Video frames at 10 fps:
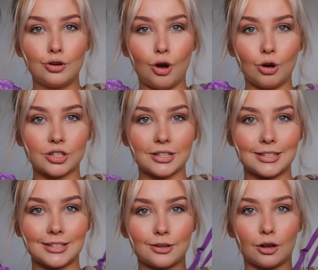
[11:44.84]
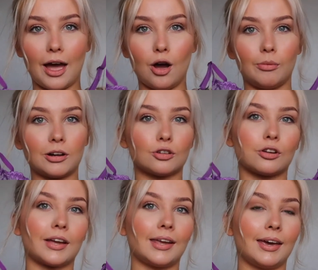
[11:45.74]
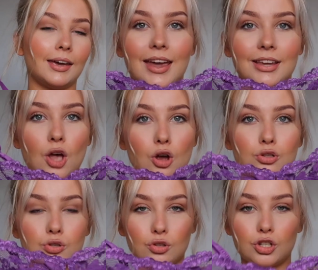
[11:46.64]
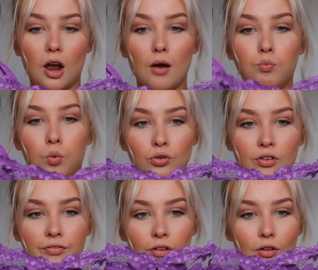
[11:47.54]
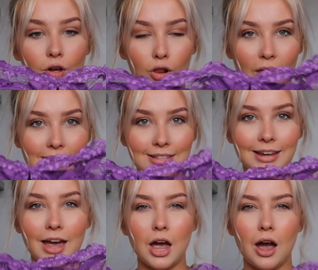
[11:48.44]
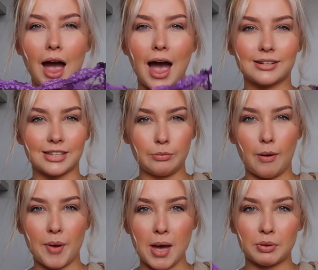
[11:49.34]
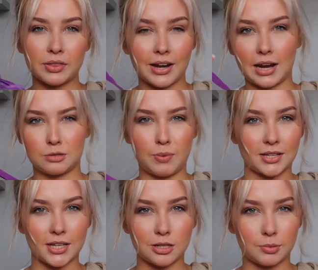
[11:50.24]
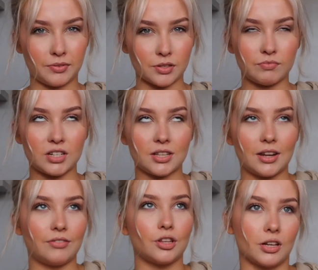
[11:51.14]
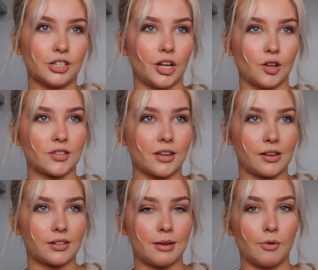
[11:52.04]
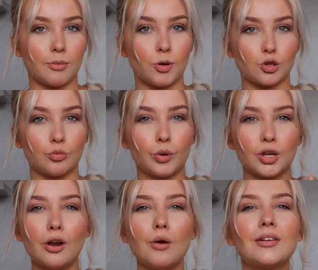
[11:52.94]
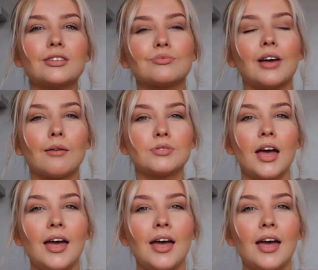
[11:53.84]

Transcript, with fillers: gorgeous is this colour? Oh my god, look at it. It is such a wonderful colour. It's like a deeper purple than I expected it to be for some reason, even though it literally looks the exact same on the model. But you know when sometimes